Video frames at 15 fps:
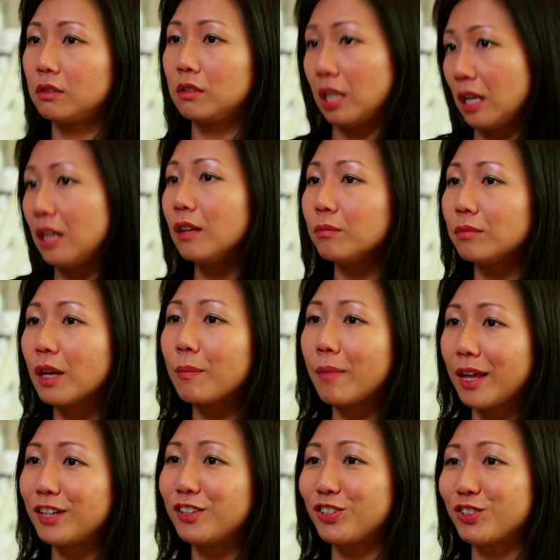team that
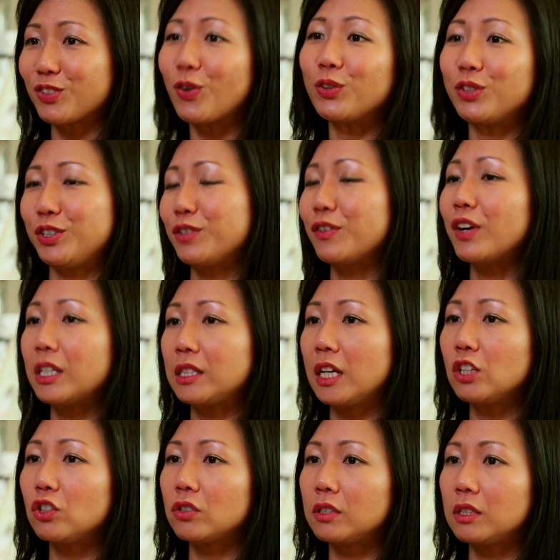manages all these various
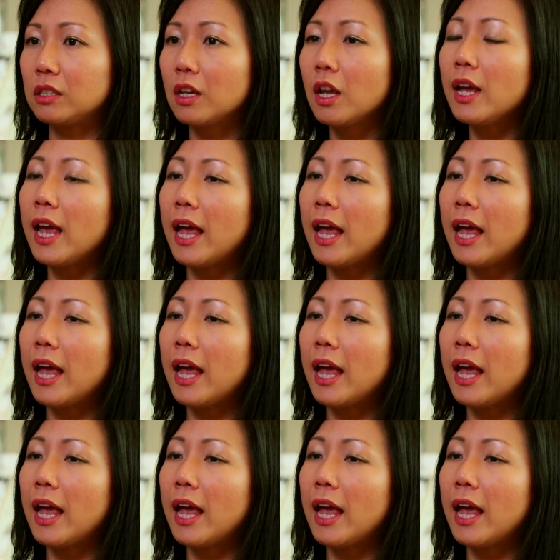agencies,